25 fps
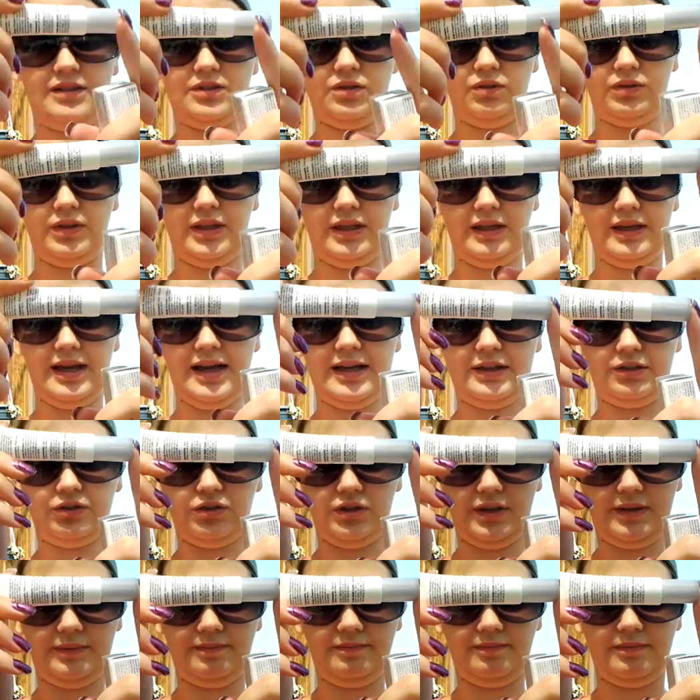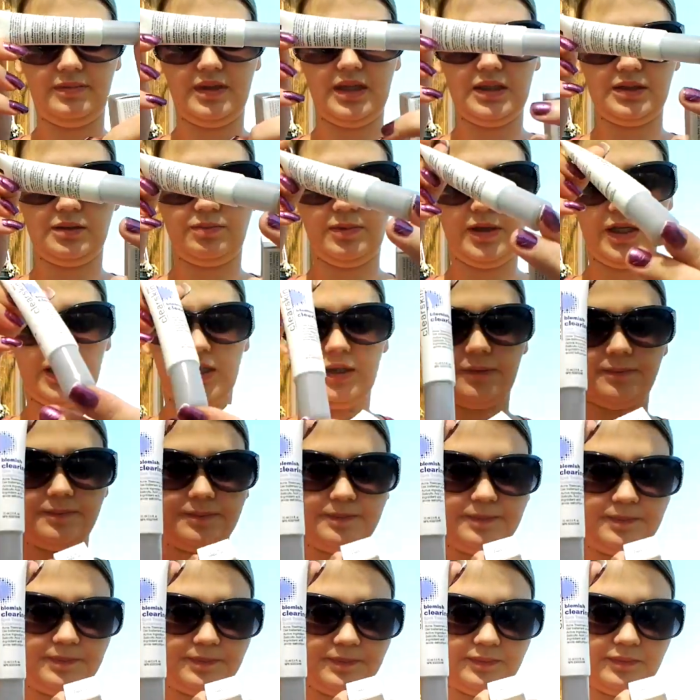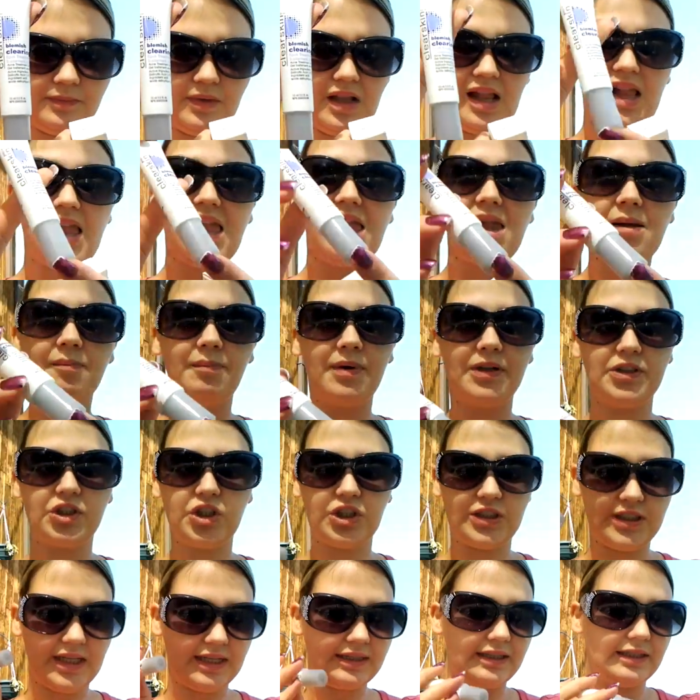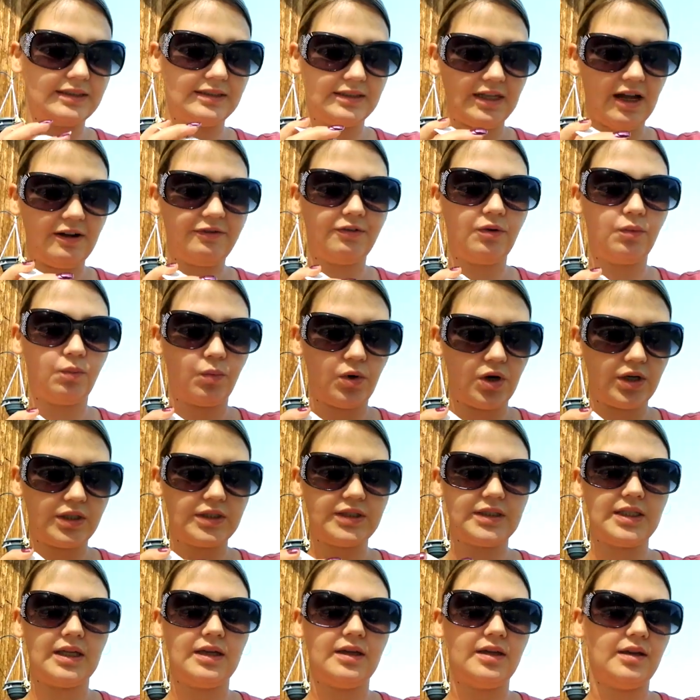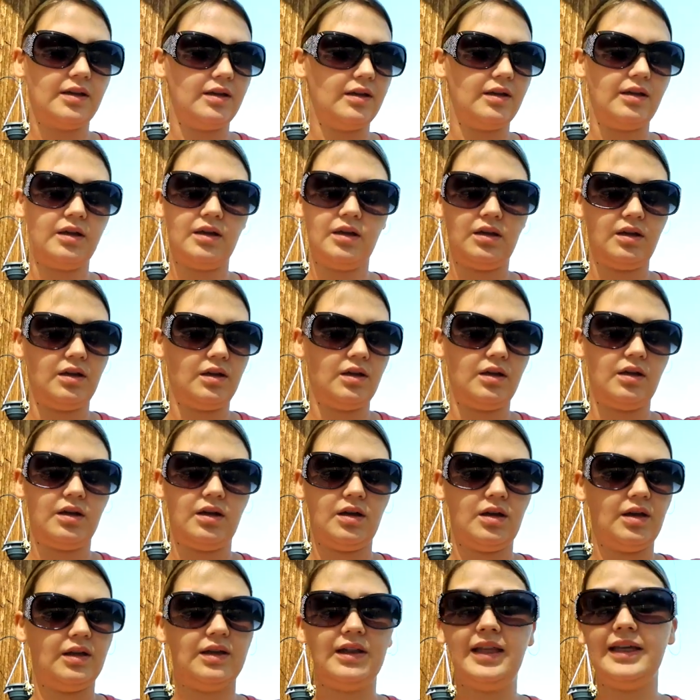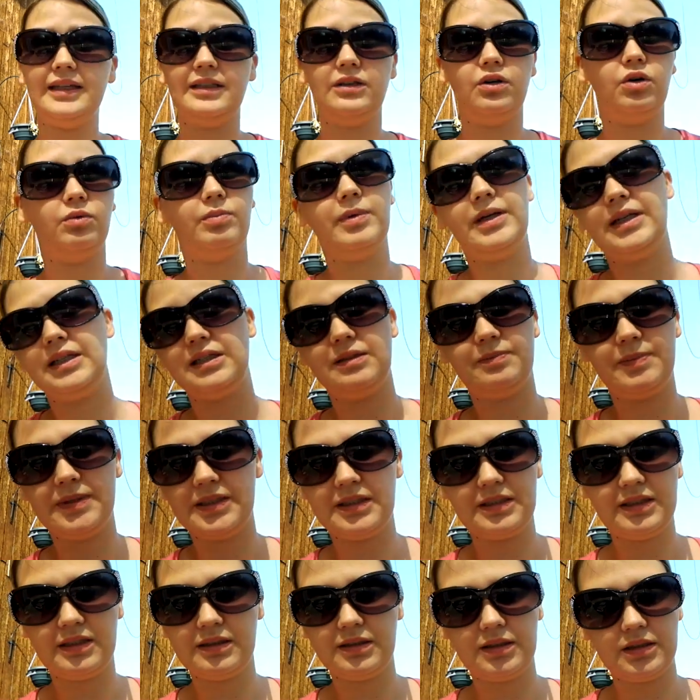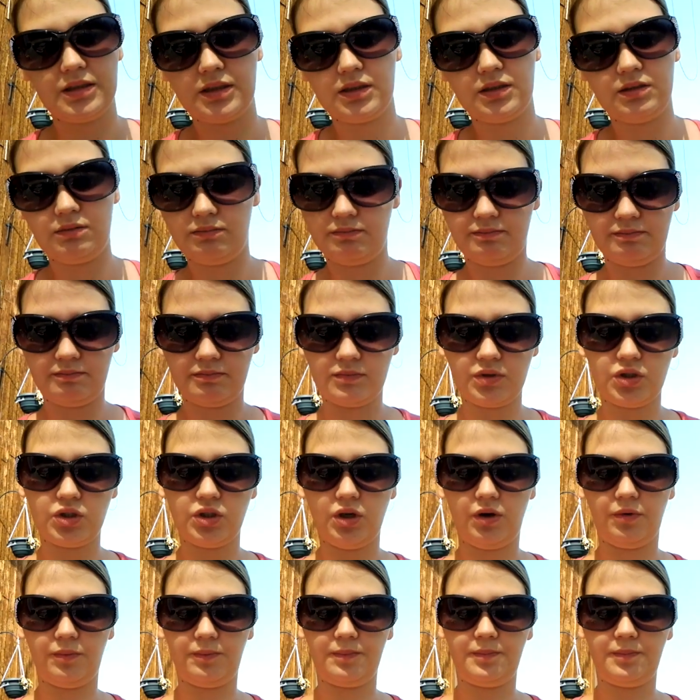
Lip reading: only actually this big. But she said the stuff works like nobody's business. So,